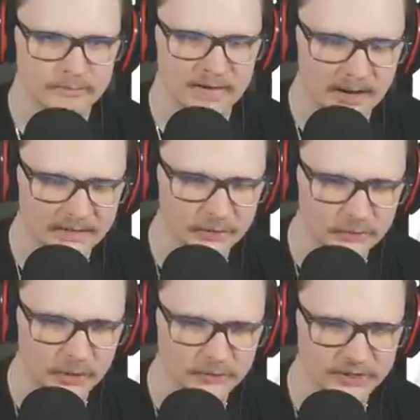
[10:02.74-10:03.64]
Now, I do
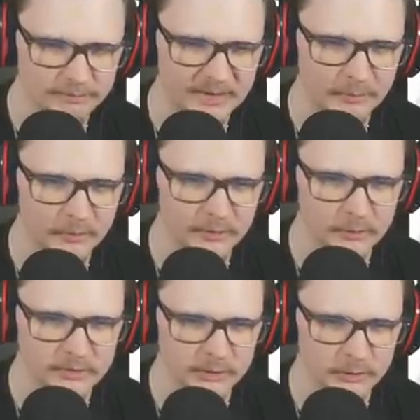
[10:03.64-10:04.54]
know some people
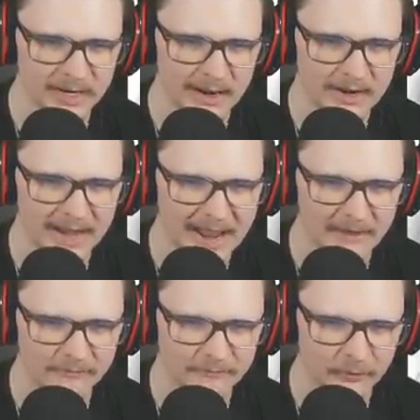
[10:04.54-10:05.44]
use Lou Gehrig
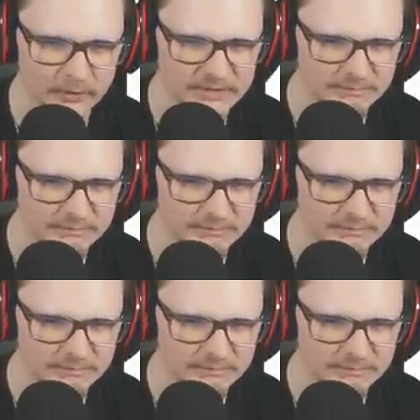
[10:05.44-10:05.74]
at first